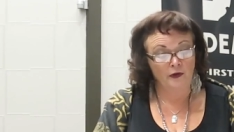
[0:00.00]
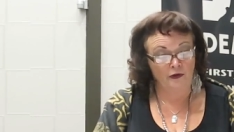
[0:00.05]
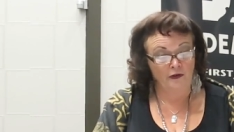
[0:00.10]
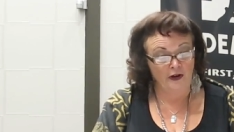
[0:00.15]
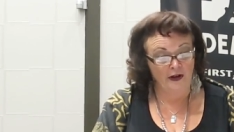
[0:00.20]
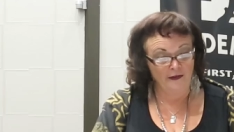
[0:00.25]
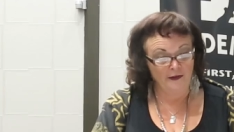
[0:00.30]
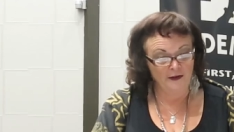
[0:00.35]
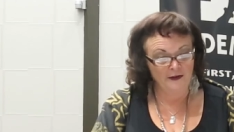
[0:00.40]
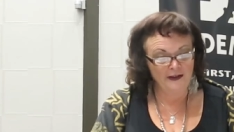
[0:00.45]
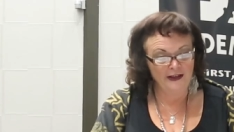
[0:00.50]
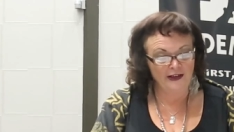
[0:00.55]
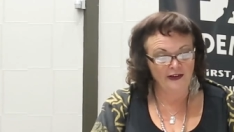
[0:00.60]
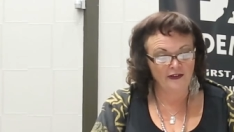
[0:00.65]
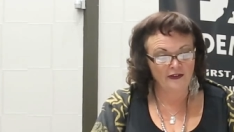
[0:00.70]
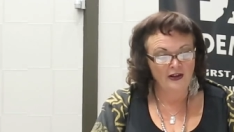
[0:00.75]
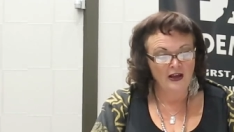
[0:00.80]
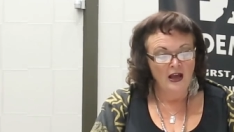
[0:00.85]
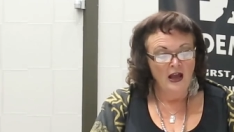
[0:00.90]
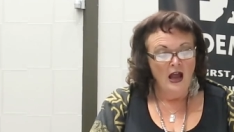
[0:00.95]
to say the
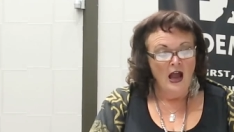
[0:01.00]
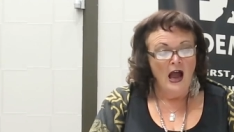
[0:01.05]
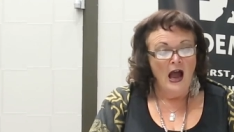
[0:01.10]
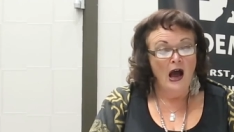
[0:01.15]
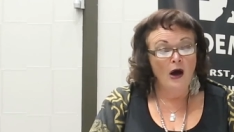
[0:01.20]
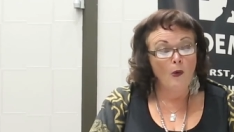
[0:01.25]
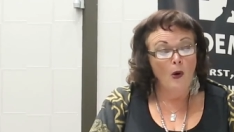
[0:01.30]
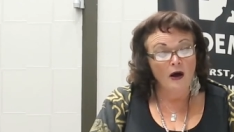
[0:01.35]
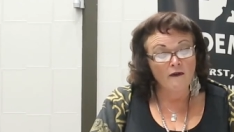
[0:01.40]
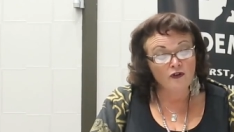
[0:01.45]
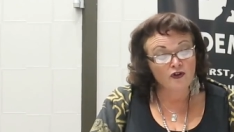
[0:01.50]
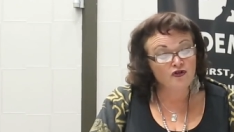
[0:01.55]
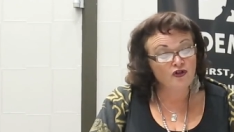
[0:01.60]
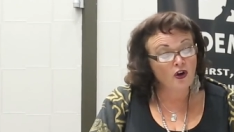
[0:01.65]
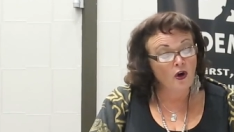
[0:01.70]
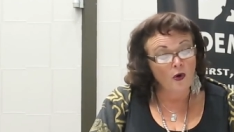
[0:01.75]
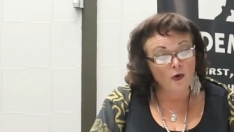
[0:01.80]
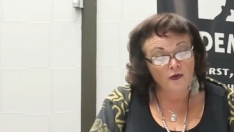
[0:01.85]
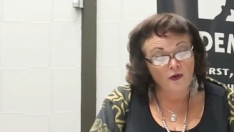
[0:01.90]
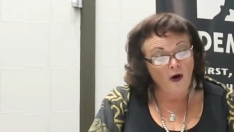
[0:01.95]
least. However,
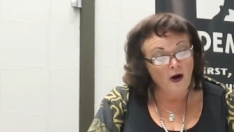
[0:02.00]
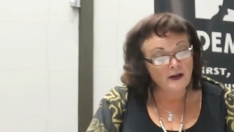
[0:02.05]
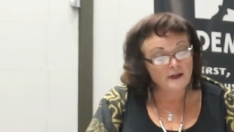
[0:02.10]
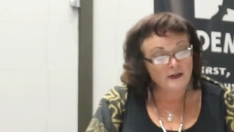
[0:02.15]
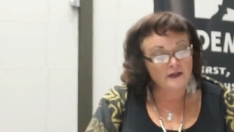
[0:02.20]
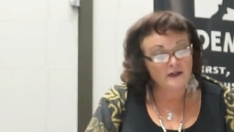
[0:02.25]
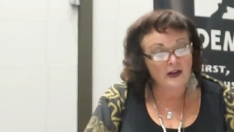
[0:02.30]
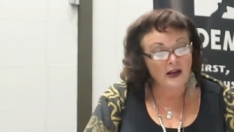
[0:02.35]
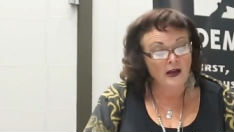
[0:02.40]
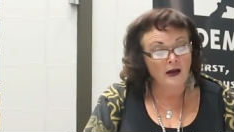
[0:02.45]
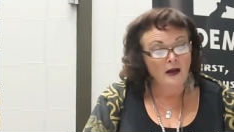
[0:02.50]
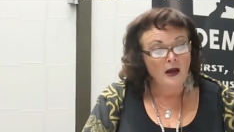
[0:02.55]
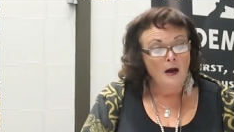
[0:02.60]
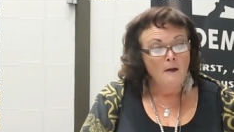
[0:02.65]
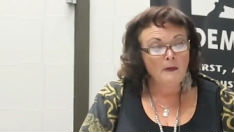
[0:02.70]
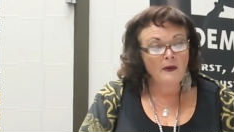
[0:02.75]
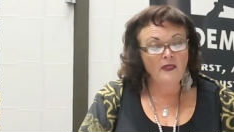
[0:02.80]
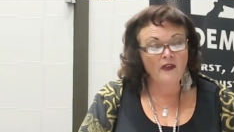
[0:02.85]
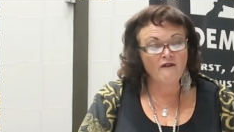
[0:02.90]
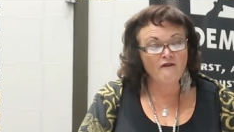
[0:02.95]
she goes on to say
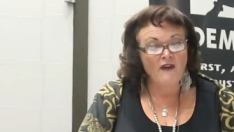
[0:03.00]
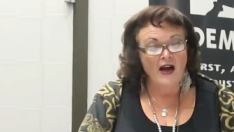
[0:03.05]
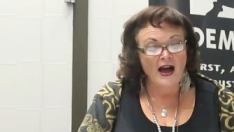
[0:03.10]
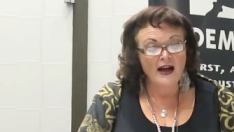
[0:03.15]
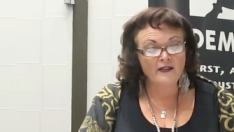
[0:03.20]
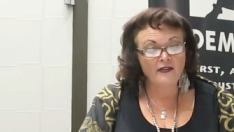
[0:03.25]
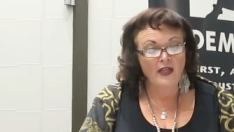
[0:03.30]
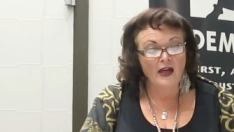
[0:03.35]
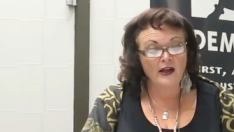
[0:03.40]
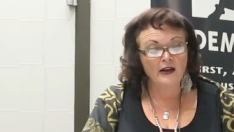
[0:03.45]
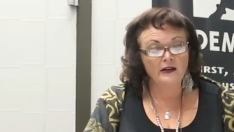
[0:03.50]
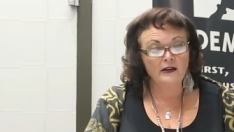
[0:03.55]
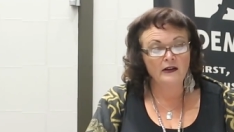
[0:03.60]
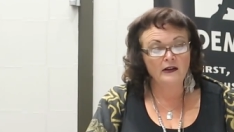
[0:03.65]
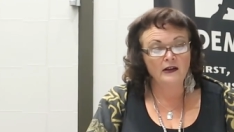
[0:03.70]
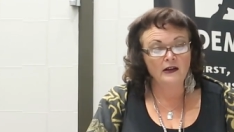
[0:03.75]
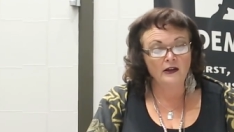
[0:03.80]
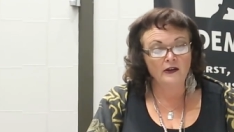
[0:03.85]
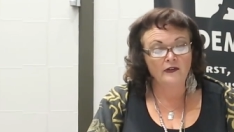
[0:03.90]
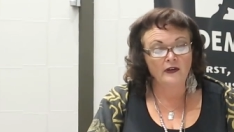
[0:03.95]
that the fact
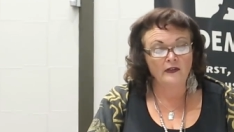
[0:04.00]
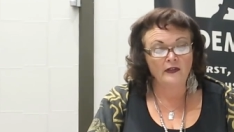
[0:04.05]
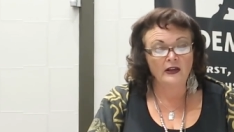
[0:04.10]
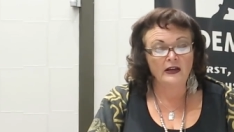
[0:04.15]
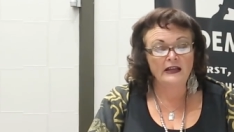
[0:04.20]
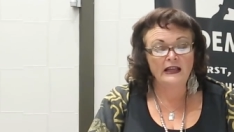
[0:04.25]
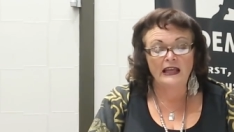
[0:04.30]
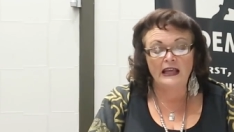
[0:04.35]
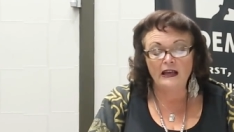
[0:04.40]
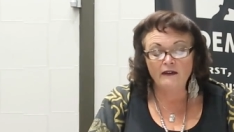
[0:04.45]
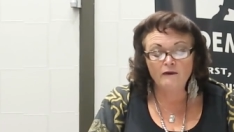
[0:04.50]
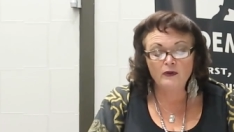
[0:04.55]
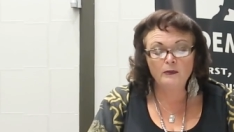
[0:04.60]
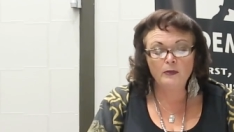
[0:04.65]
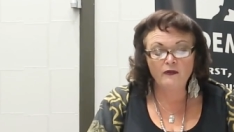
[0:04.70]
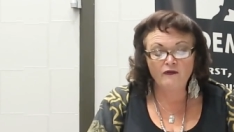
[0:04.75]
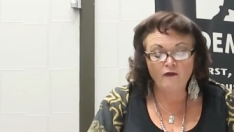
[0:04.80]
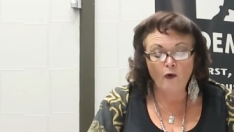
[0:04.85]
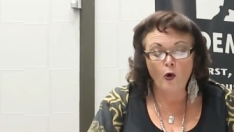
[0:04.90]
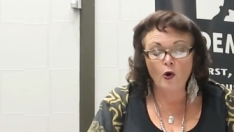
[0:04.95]
that
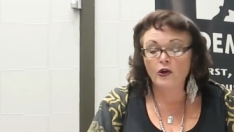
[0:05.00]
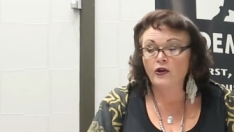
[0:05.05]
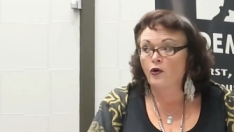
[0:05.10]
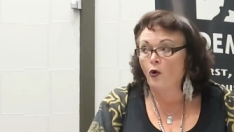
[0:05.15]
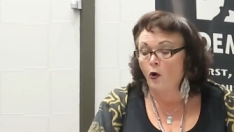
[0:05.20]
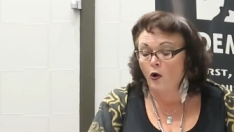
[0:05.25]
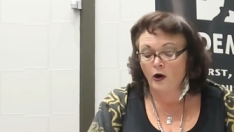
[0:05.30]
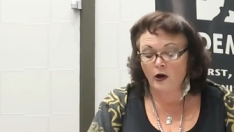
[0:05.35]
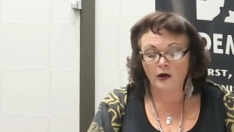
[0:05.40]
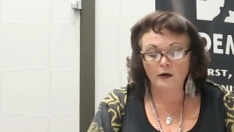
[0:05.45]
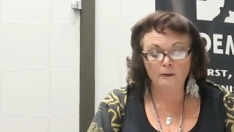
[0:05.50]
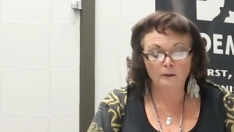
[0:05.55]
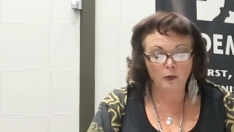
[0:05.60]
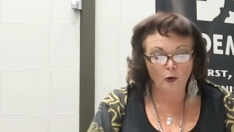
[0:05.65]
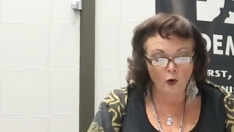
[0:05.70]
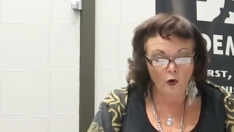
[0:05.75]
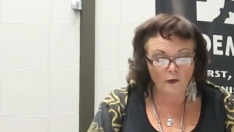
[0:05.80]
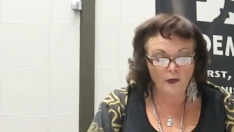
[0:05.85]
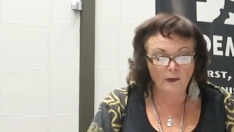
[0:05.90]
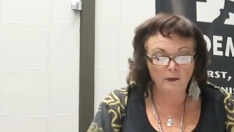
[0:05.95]
even before York
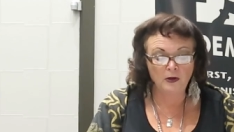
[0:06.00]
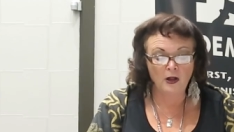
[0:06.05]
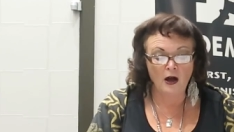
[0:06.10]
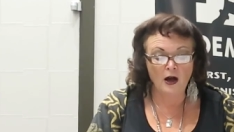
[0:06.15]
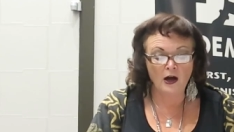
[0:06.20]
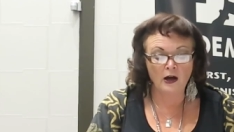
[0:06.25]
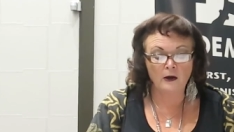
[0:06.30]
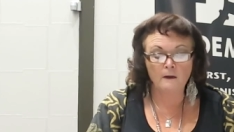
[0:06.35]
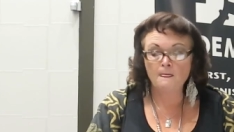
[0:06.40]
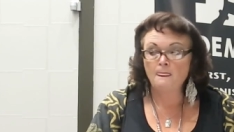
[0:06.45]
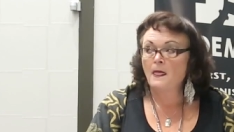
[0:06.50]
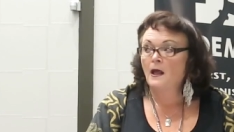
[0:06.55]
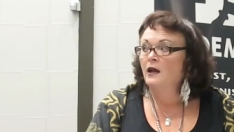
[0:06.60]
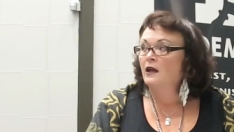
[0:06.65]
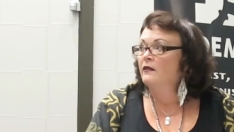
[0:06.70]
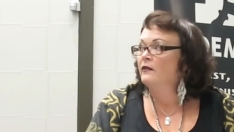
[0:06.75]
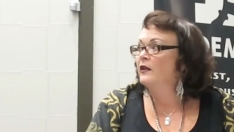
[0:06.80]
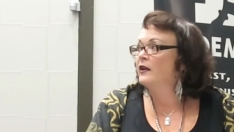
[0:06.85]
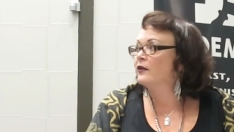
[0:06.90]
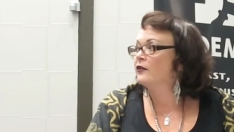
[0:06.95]
pulled the plug,
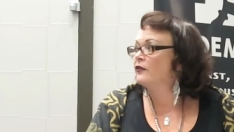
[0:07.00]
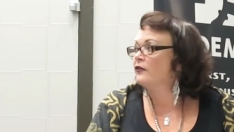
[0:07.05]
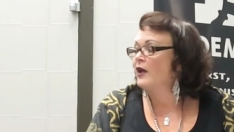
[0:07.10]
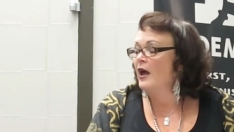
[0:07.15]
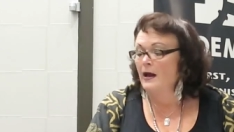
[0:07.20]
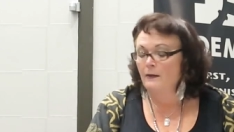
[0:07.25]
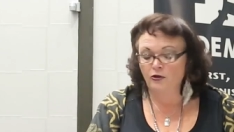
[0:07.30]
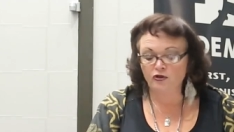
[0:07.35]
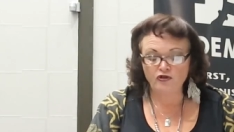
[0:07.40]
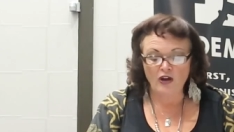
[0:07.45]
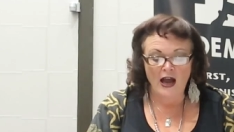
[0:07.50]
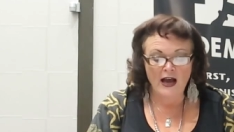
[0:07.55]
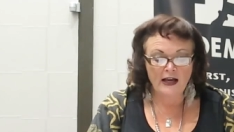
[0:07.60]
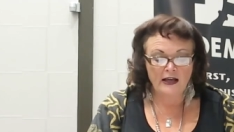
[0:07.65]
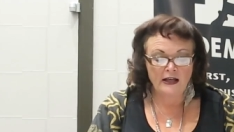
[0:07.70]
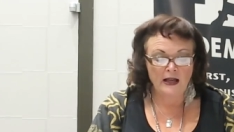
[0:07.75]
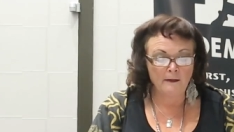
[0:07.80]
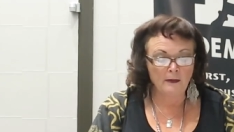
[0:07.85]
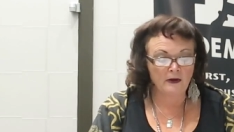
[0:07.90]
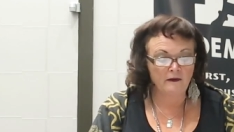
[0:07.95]
the established
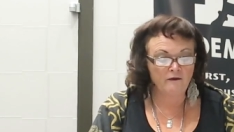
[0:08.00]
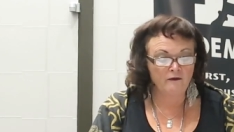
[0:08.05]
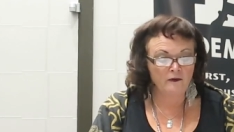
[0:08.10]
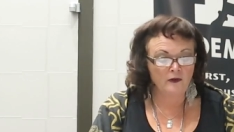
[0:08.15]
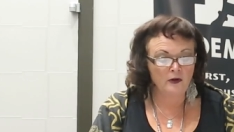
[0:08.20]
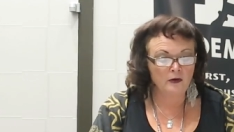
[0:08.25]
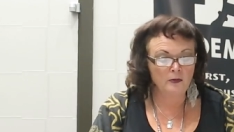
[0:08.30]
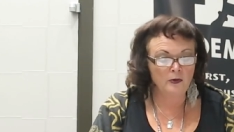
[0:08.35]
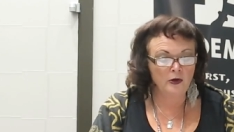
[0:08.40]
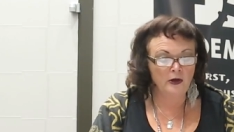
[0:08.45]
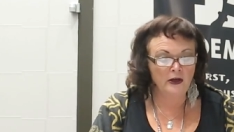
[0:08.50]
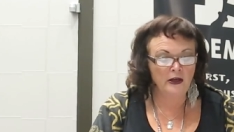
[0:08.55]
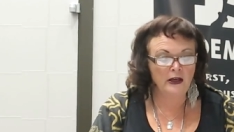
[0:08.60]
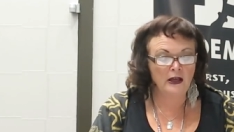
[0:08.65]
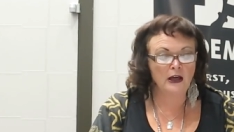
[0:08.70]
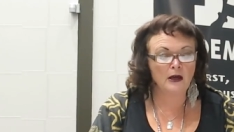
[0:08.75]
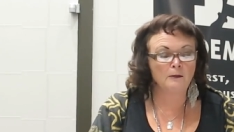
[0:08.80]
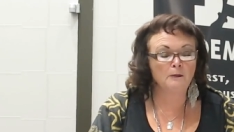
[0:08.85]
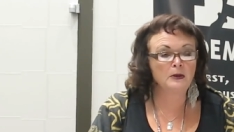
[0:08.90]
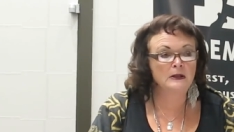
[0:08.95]
academic
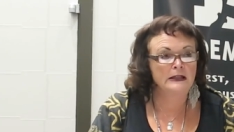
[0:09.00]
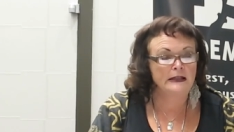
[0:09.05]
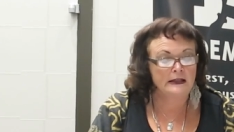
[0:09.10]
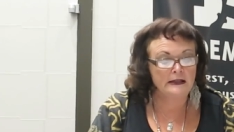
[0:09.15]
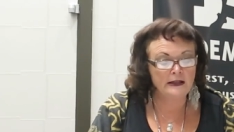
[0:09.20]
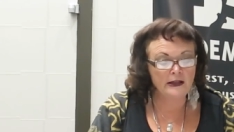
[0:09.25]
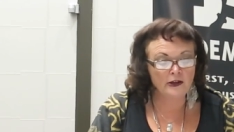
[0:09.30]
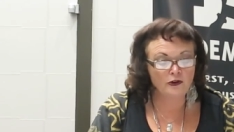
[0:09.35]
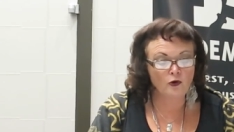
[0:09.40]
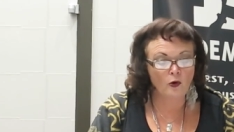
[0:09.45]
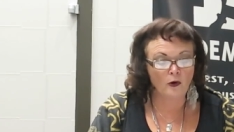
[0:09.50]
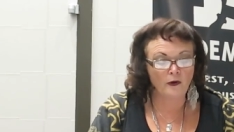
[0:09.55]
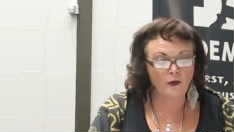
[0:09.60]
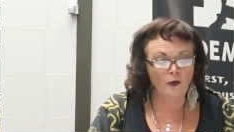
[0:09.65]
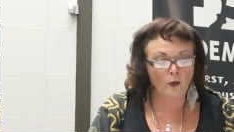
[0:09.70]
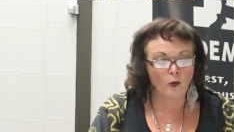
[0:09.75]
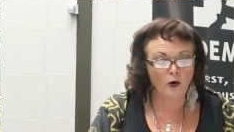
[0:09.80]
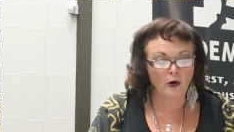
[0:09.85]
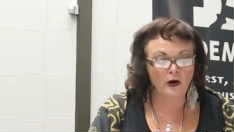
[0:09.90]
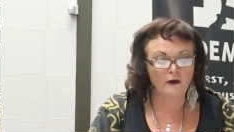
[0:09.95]
community completely ignored
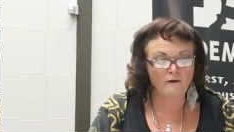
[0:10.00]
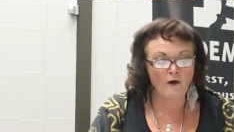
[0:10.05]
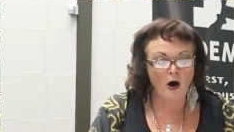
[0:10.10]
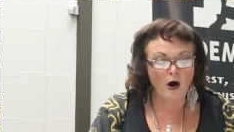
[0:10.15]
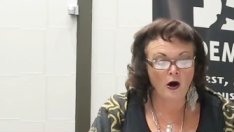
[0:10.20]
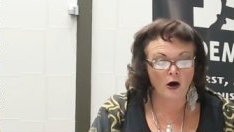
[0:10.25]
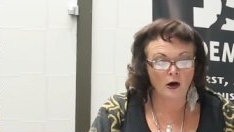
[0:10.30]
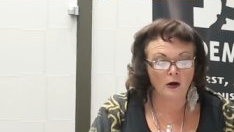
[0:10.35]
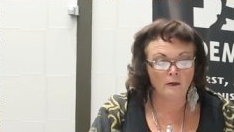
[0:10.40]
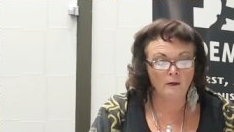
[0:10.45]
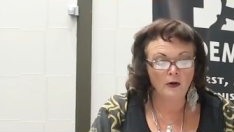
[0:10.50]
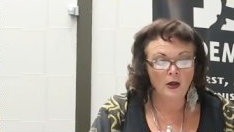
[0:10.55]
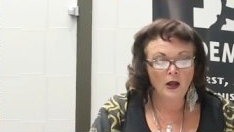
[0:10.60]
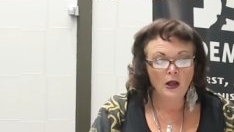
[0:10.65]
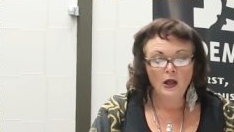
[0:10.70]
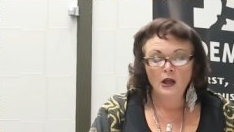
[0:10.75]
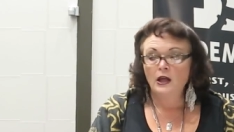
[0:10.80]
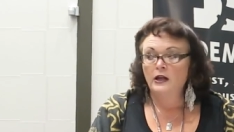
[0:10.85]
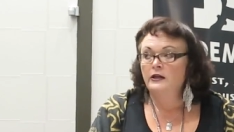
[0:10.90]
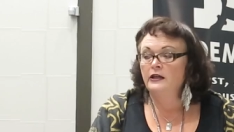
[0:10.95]
the work of ARM.
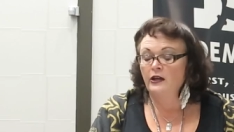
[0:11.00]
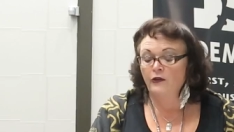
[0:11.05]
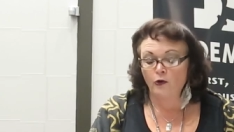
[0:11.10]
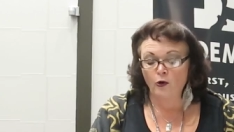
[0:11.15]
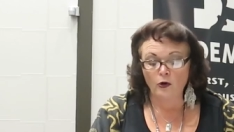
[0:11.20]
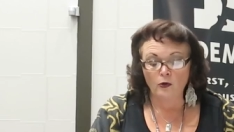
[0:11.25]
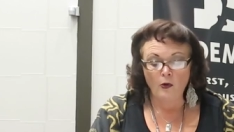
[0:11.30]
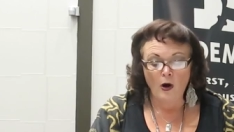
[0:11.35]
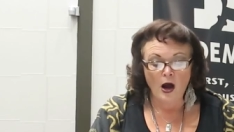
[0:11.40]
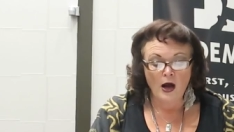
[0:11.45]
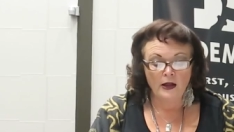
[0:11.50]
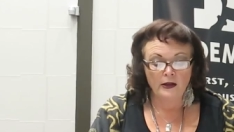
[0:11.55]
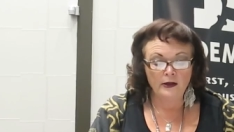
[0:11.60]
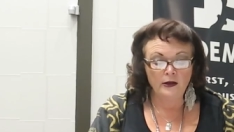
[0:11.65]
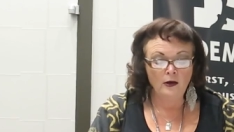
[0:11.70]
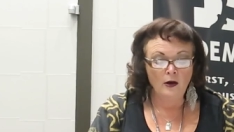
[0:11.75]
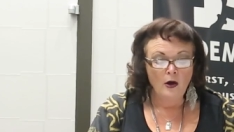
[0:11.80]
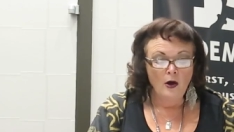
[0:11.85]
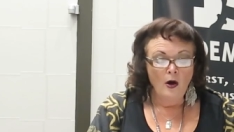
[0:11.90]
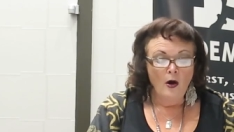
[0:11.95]
Neither
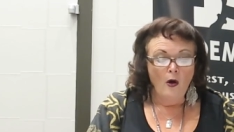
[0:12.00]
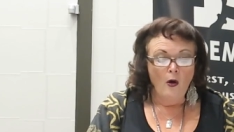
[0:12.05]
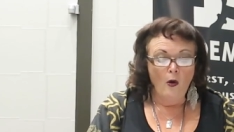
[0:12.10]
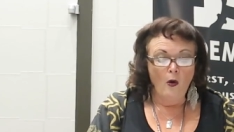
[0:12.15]
O'Reilly